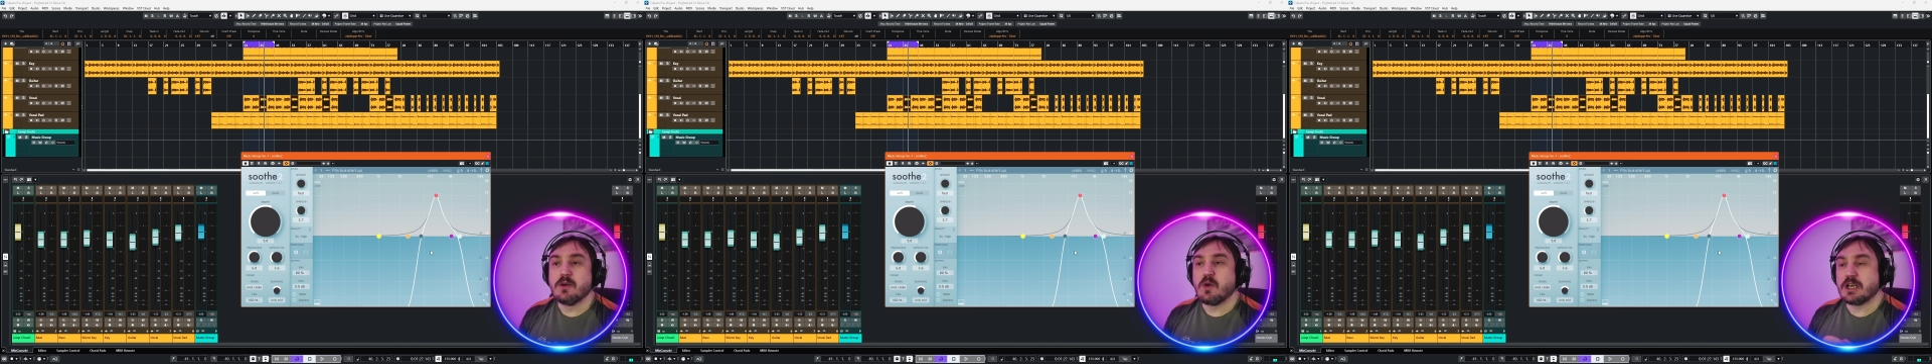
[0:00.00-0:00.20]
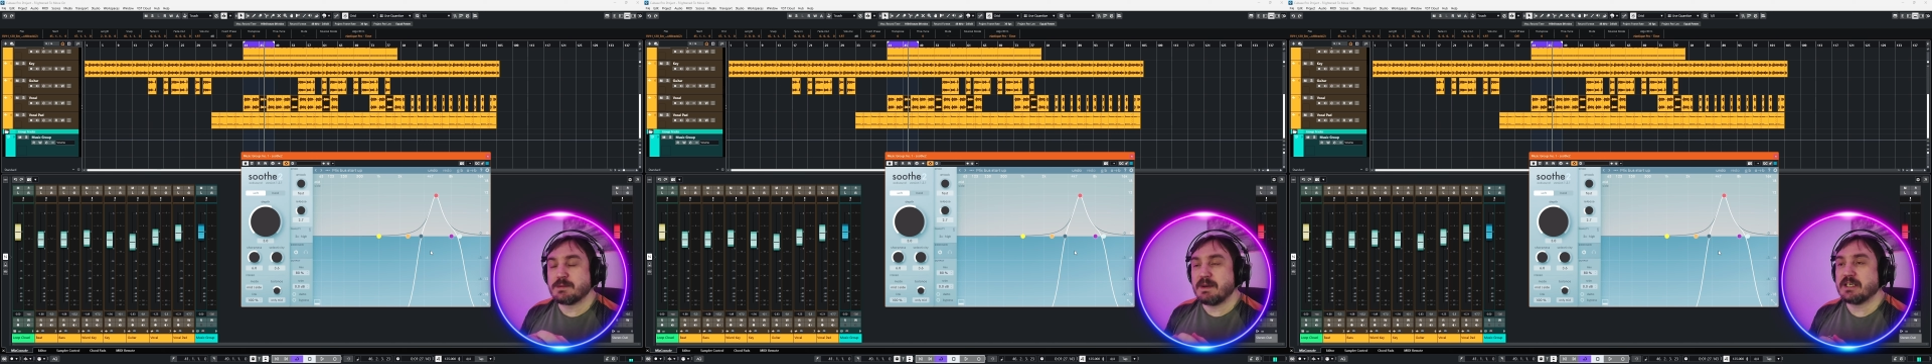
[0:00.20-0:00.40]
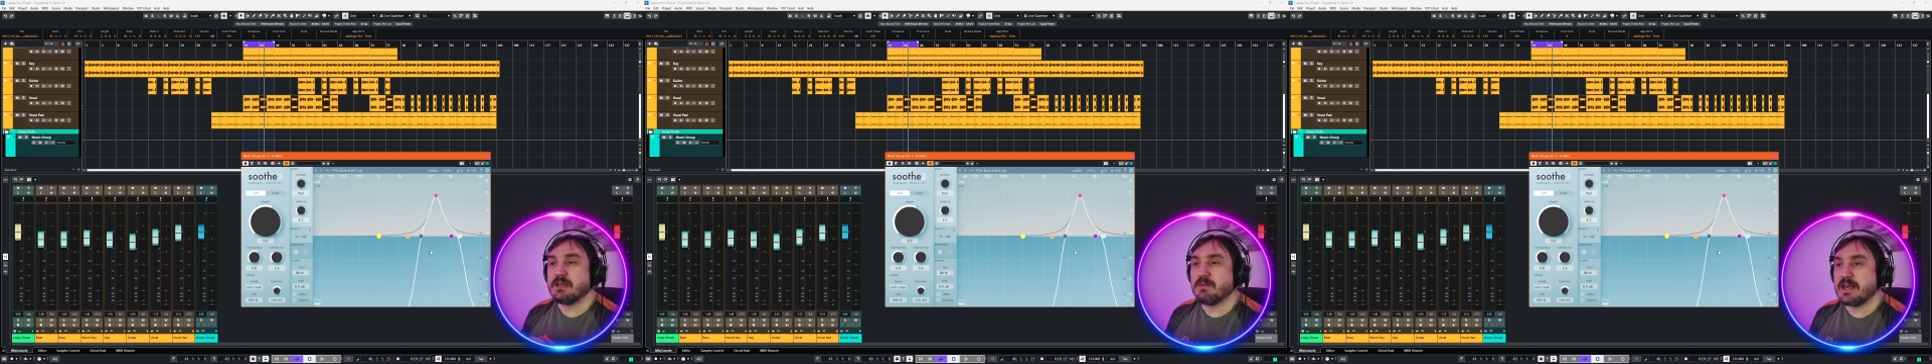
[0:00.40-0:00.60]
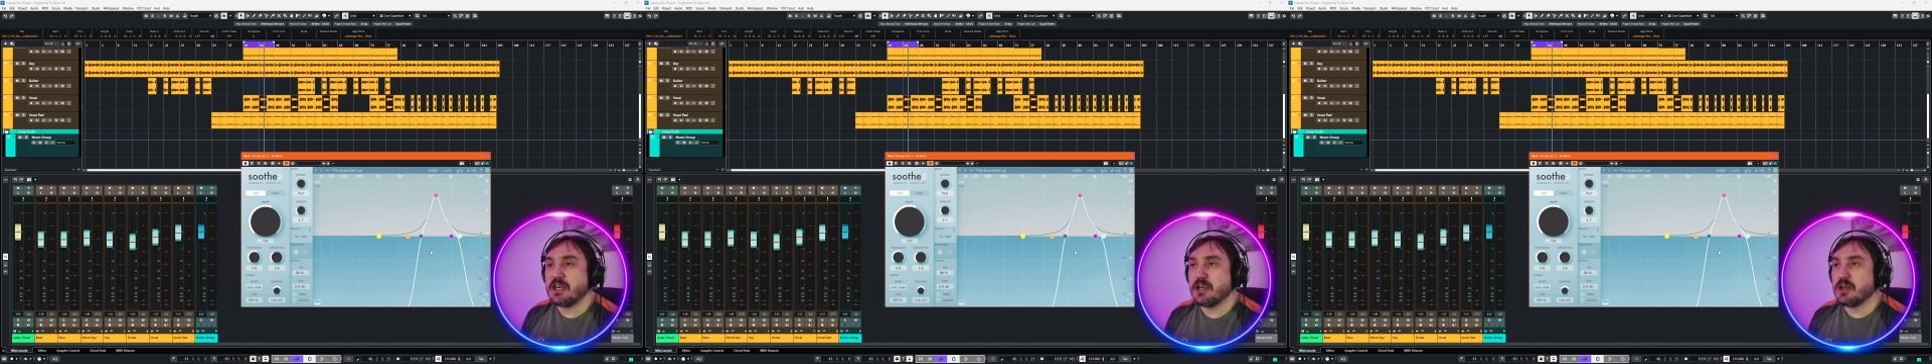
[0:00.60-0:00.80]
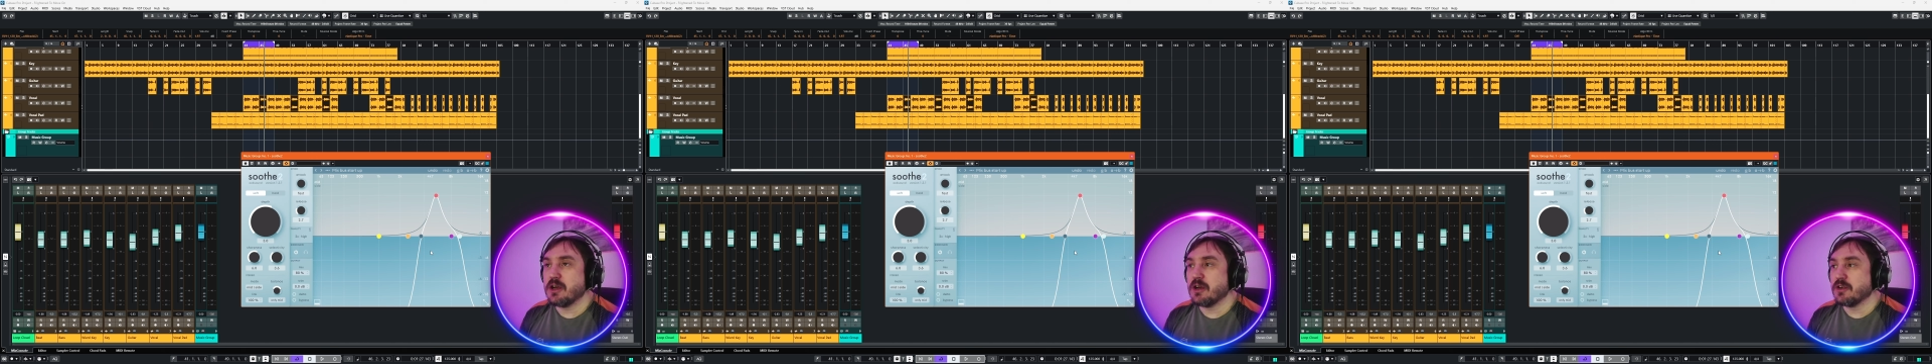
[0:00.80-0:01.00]
especially when
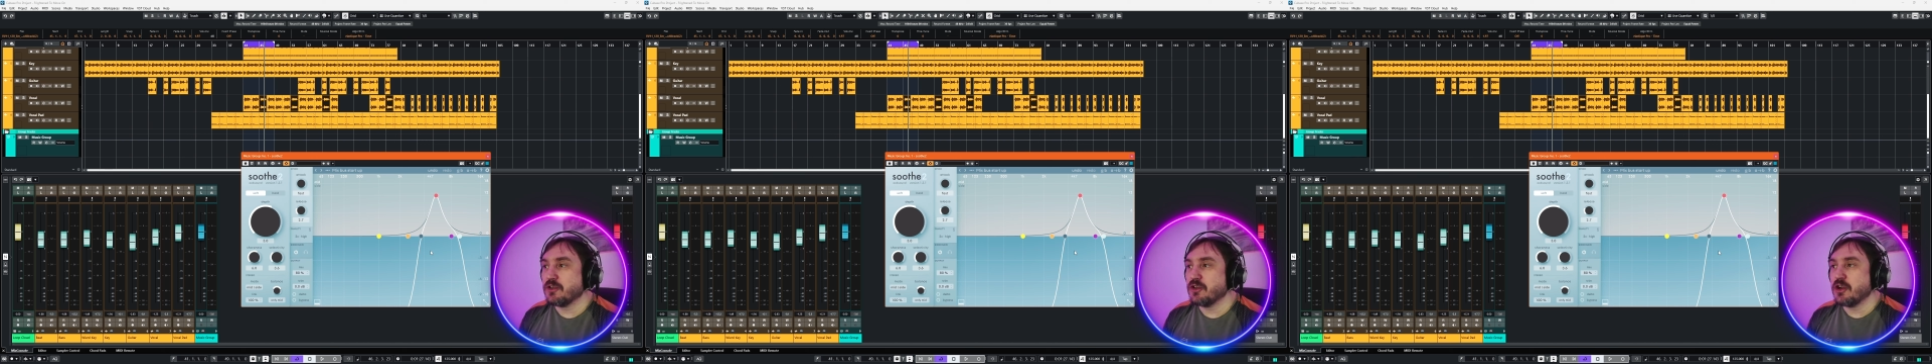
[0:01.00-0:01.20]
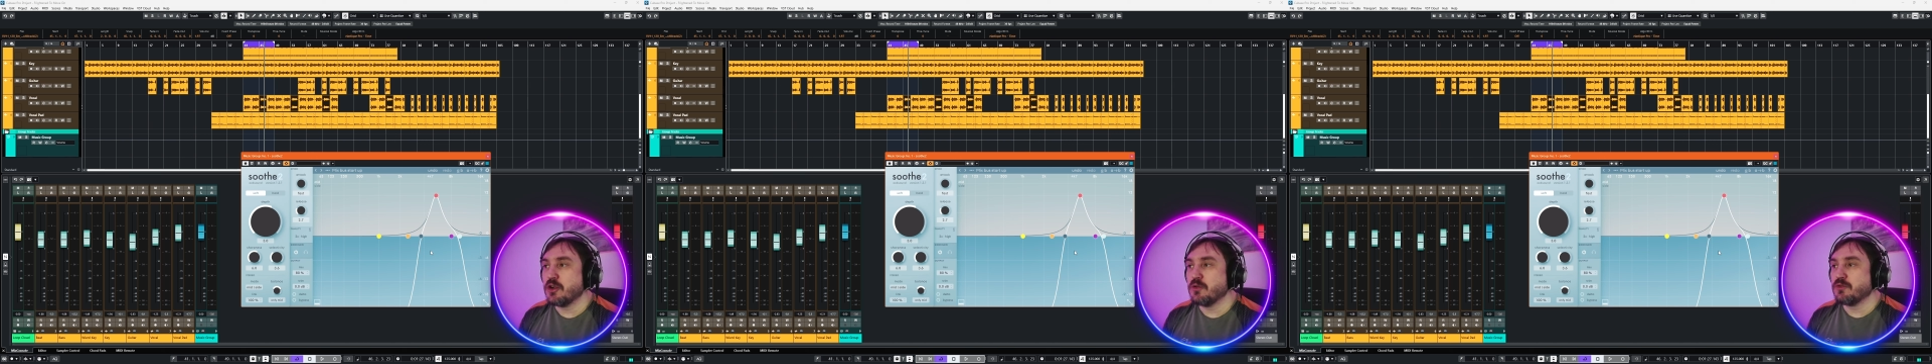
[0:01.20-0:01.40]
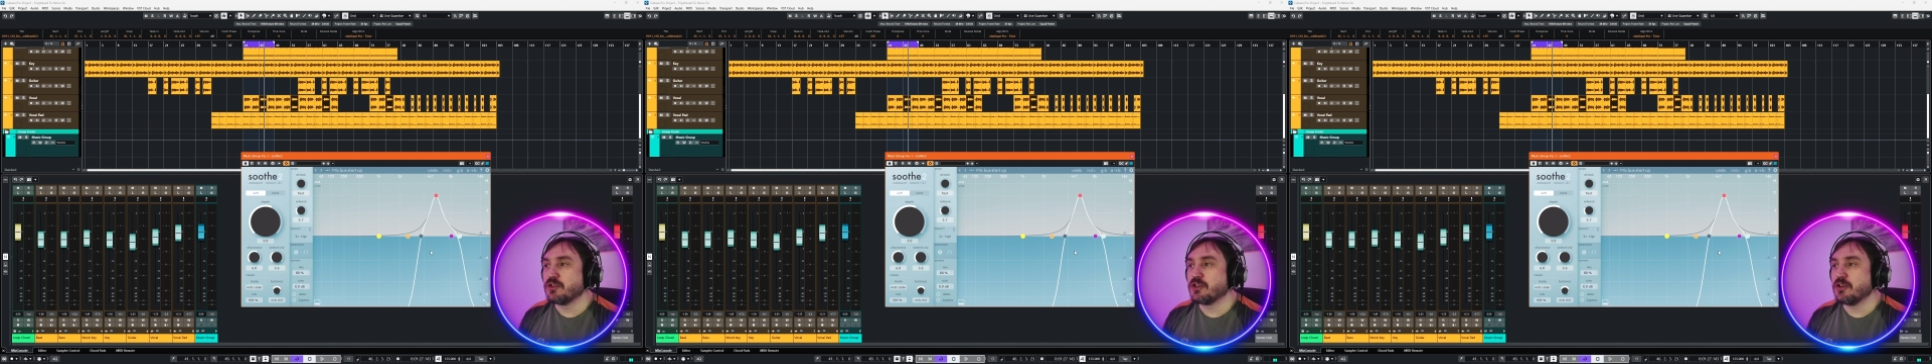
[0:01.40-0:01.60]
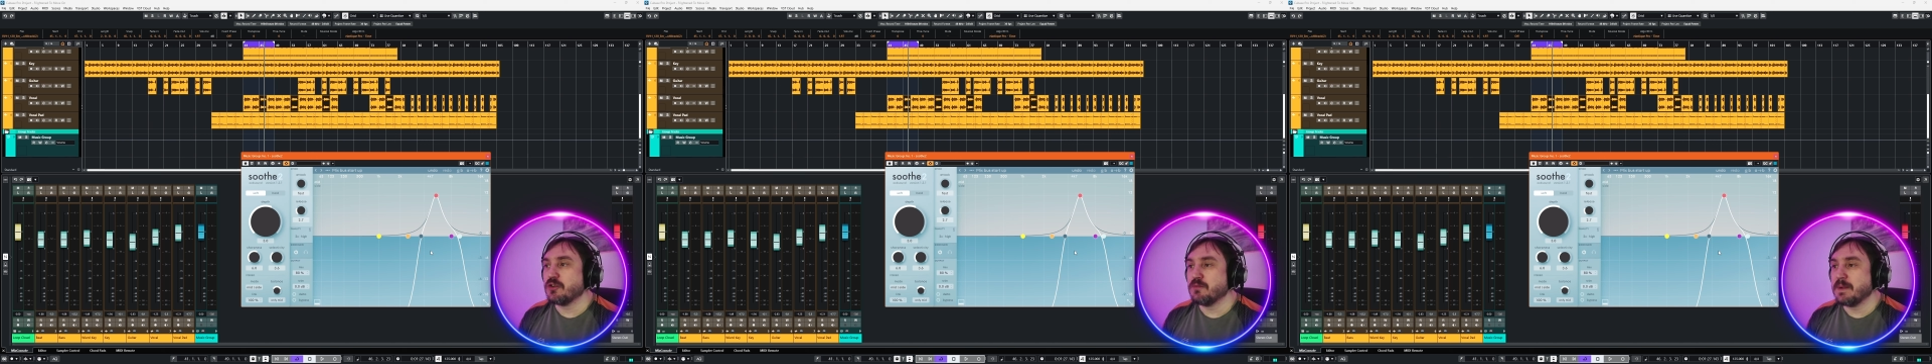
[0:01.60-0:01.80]
you're new to